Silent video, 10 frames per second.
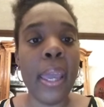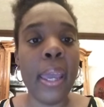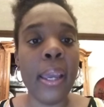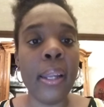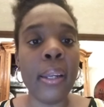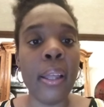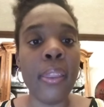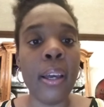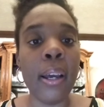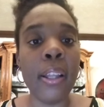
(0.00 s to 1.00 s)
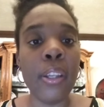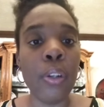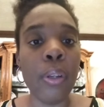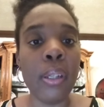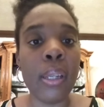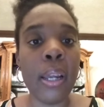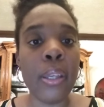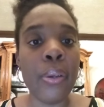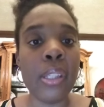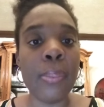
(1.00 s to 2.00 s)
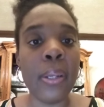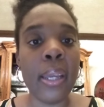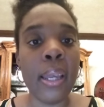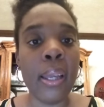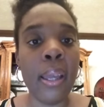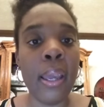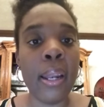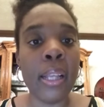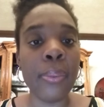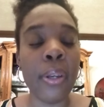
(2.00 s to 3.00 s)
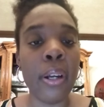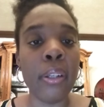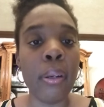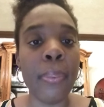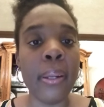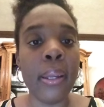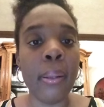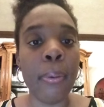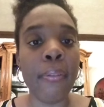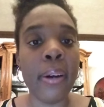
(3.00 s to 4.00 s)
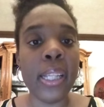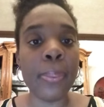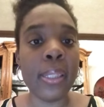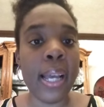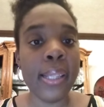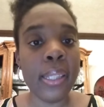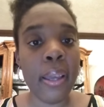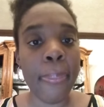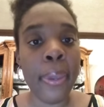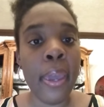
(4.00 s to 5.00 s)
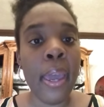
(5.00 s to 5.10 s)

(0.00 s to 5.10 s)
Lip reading: And the other ingredient that I use is banana, and as we all know, banana provides potassium,